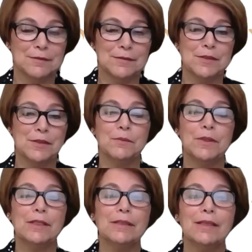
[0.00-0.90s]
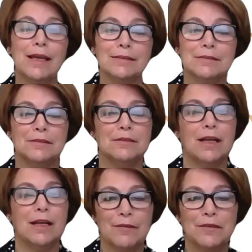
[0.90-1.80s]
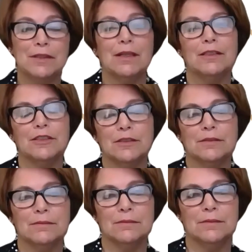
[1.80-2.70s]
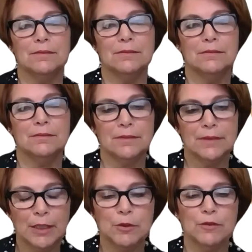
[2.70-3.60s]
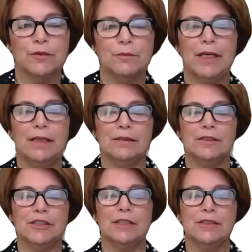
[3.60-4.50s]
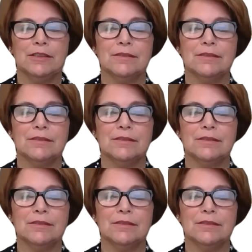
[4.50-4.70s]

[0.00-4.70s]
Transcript: So I wouldn't let not having knowledge keep you from making the change.